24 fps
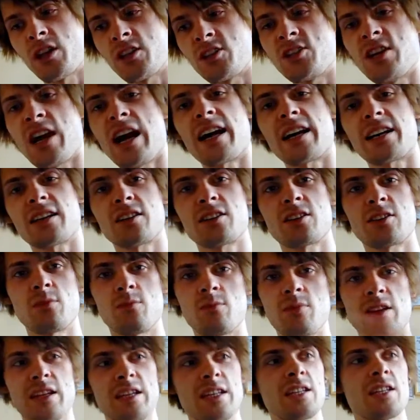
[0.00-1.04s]
Jack
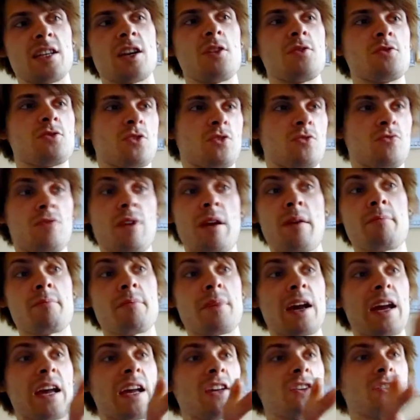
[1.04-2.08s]
completely goes on a
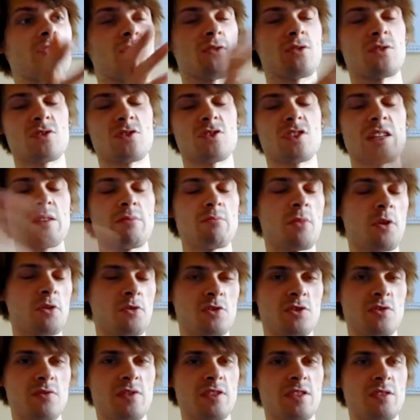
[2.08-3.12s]
rampage, you can see
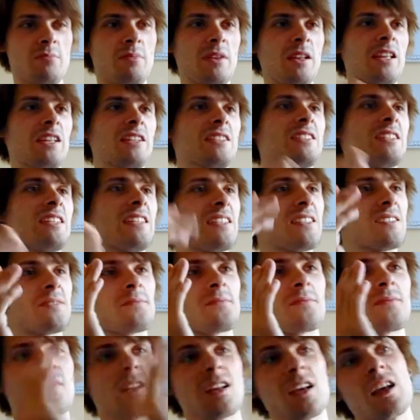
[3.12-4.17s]
most of his
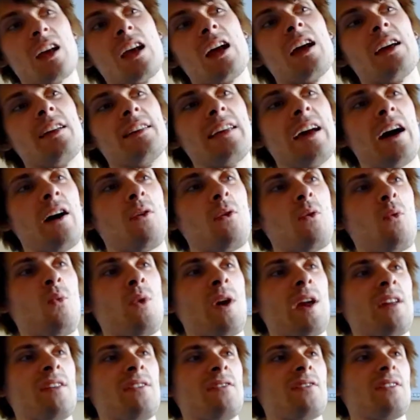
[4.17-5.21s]
abilities. Now,
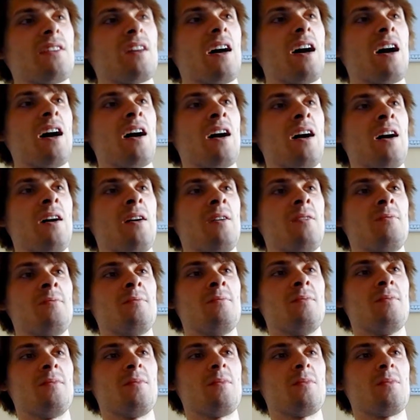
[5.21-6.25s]
with
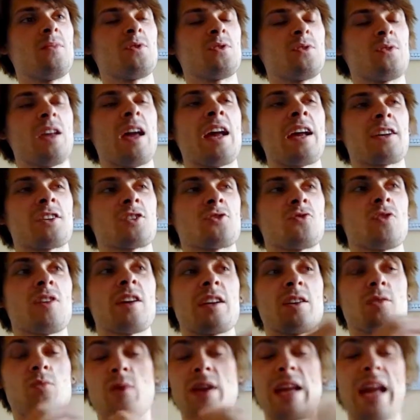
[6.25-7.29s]

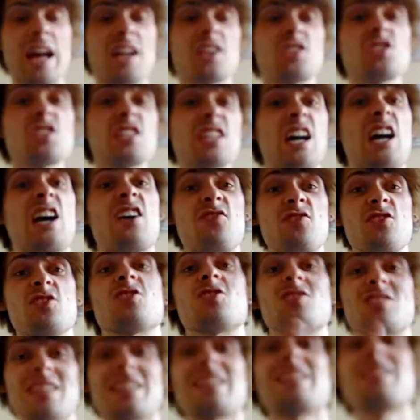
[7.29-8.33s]
X-Drake, we actually haven't
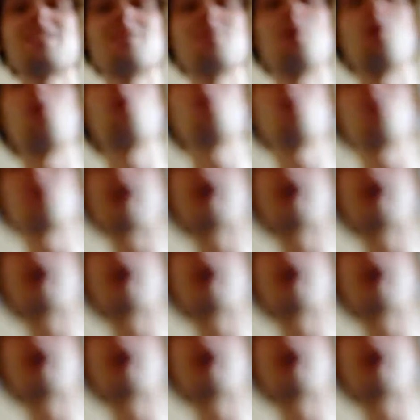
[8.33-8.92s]
seen him all